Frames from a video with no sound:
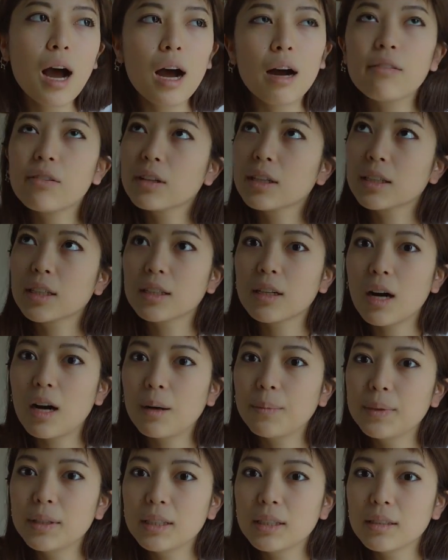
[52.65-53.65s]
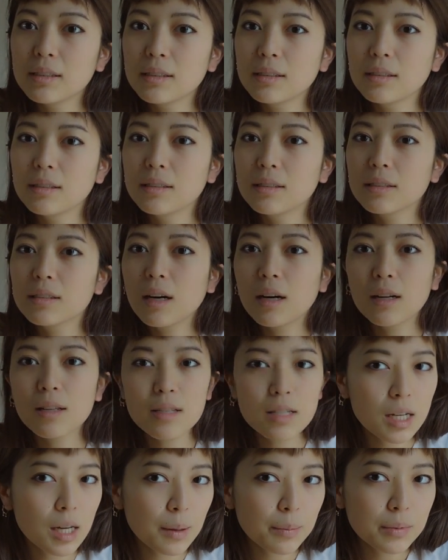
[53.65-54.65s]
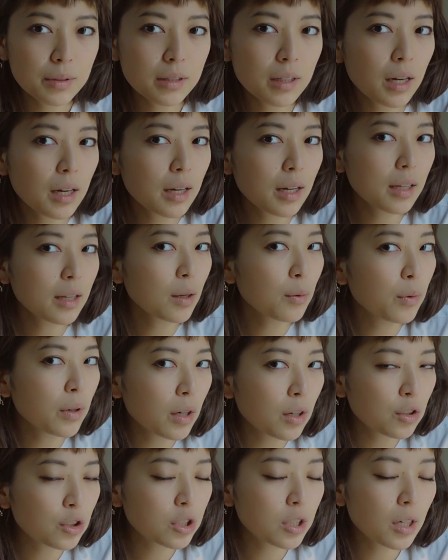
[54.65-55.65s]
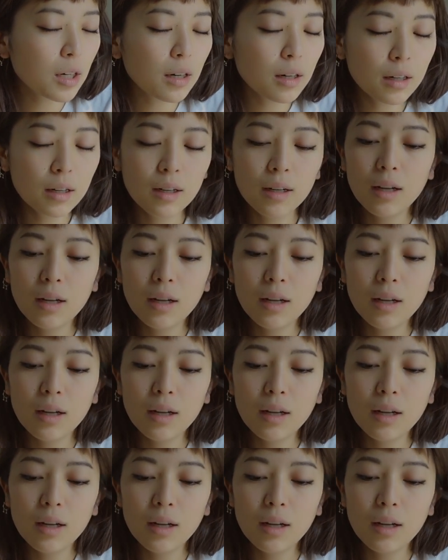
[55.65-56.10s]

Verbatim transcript: I feel like a common concept that I think we all share.